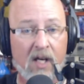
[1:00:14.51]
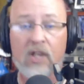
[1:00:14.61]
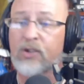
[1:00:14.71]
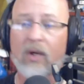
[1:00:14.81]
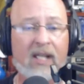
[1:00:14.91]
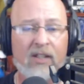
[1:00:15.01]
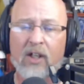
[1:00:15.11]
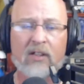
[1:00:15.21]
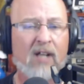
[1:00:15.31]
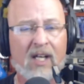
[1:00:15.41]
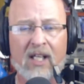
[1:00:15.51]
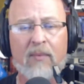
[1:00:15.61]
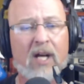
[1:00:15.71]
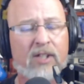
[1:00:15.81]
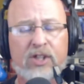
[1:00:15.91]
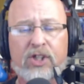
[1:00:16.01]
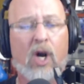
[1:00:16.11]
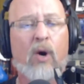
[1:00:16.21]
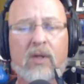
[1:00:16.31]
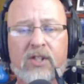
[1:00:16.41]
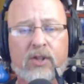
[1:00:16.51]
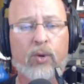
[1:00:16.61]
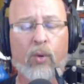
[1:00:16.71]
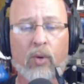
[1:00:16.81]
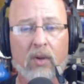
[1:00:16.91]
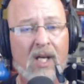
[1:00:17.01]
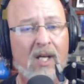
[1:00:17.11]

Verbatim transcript: So again, you're talking about this show as a tool